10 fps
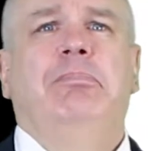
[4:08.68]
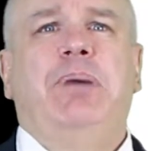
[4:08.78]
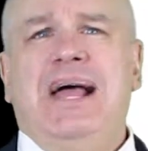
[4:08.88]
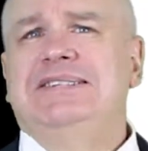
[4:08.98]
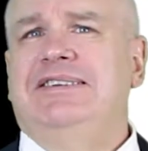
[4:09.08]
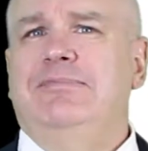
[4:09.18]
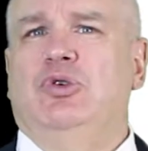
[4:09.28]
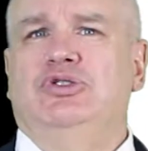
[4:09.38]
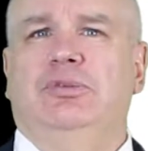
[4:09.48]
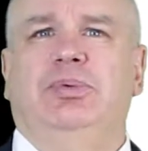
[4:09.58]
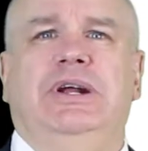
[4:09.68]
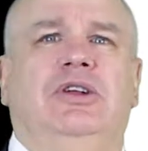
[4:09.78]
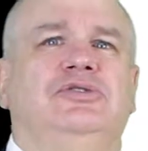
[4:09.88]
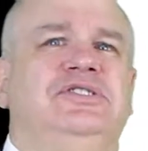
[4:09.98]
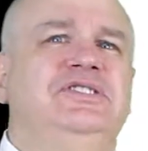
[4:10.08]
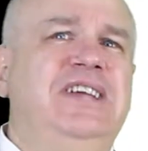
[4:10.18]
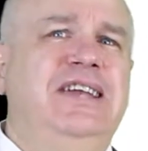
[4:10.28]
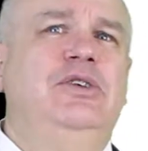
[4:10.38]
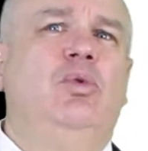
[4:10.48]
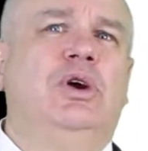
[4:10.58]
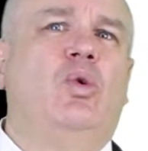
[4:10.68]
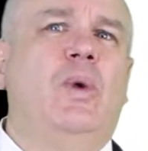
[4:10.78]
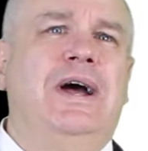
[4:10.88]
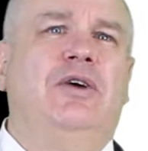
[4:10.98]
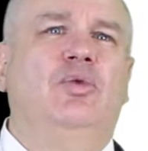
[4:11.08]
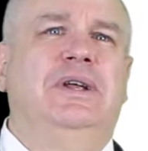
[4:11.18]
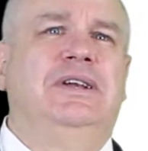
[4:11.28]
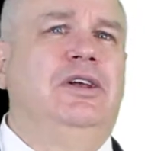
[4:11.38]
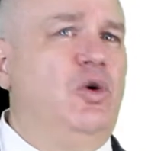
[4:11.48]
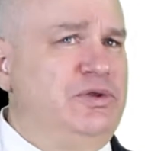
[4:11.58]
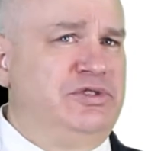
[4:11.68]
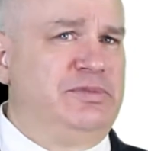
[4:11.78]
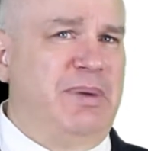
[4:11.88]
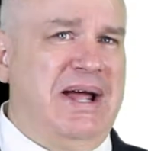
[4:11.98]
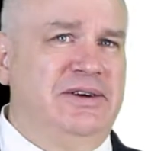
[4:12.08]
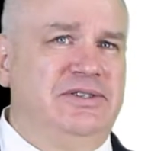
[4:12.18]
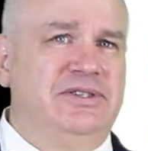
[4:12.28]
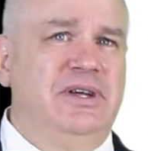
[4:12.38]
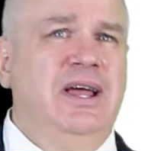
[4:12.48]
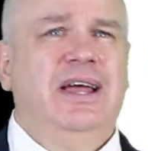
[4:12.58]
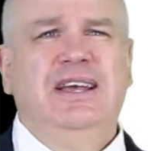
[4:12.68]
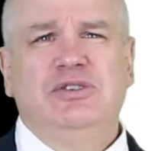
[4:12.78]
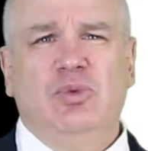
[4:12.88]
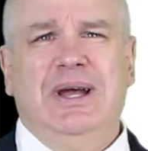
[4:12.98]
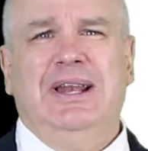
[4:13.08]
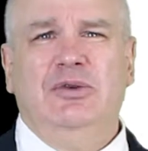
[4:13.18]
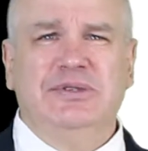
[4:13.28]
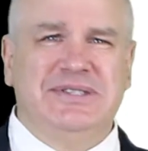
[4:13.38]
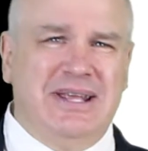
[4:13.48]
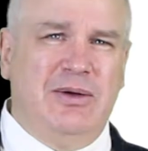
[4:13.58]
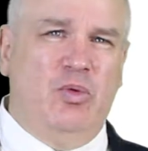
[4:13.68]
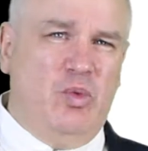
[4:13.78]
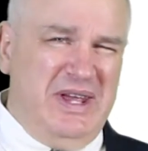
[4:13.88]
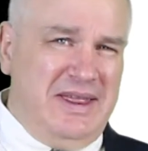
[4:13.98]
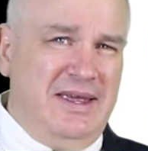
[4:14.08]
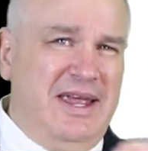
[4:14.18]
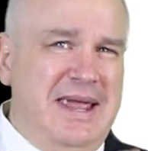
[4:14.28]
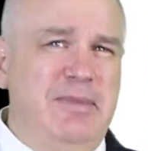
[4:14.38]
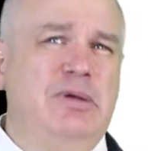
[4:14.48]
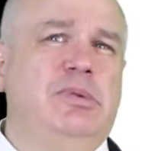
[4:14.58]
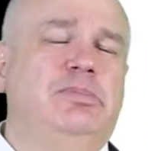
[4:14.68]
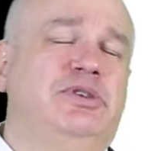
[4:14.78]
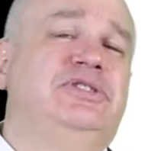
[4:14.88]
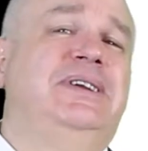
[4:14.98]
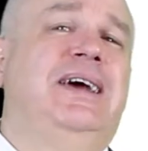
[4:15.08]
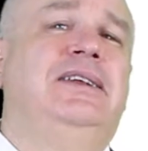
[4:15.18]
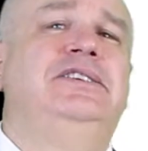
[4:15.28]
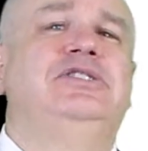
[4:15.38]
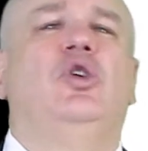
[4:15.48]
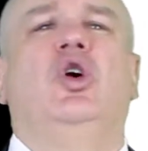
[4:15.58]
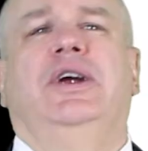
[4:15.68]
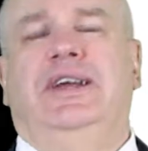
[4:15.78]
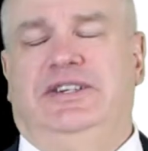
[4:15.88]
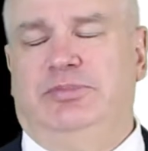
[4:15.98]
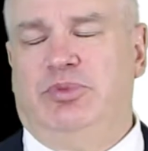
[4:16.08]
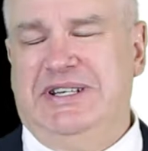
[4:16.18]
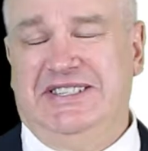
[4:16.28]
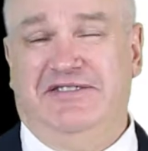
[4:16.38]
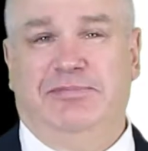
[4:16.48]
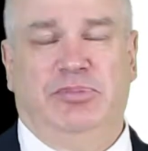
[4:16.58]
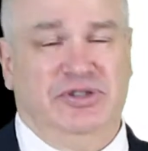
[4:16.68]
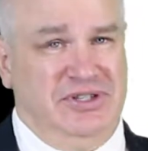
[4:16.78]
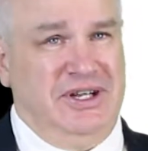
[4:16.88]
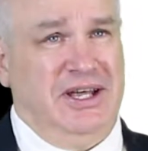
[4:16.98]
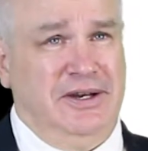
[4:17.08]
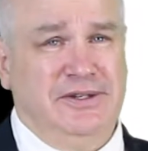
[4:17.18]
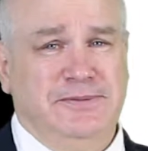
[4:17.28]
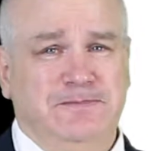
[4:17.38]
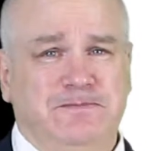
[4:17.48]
Positive emotional pre-closes tend to work well with low-interest buyers as well as with amiable personalities or expressive personalities.